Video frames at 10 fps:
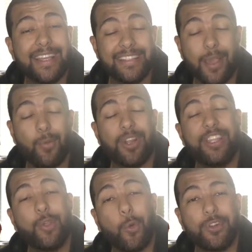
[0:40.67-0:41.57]
Network,
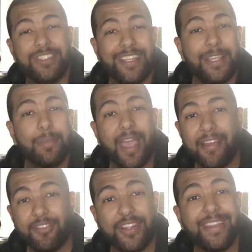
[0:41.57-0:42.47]
your team
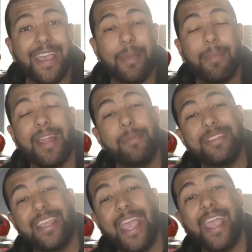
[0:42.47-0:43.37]
every day. My name is
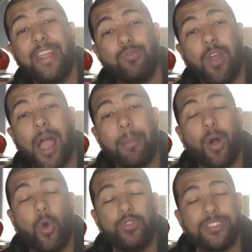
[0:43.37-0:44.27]
Kane Rob,
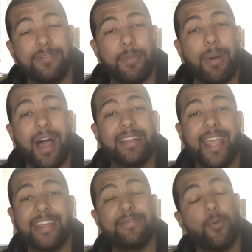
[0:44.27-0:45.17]
host of the
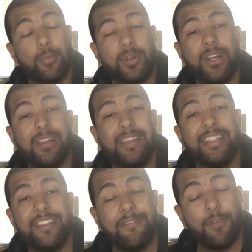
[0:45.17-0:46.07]
podcast, former
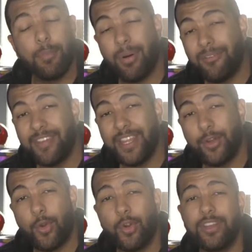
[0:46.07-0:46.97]
collegiate football video
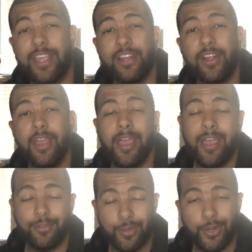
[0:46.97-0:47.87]
coordinator
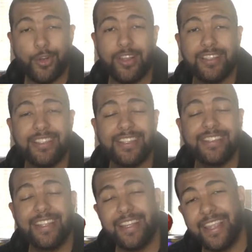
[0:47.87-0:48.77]
and recruiting
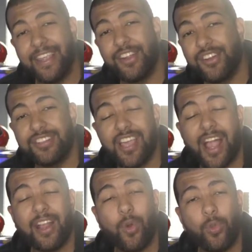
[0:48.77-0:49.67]
assistant, here to
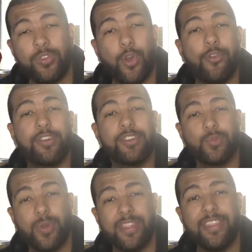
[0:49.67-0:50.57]
talk Golden Gophers
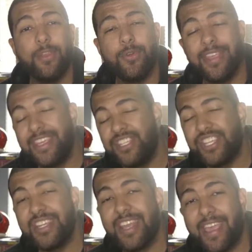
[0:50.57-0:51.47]
with you each
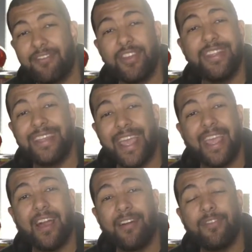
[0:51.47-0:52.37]
and every day
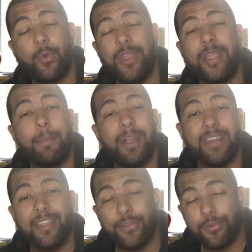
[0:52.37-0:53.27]
of the week,
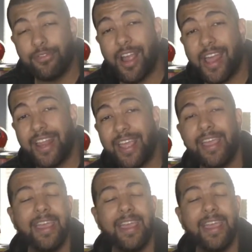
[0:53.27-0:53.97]
Monday through Friday.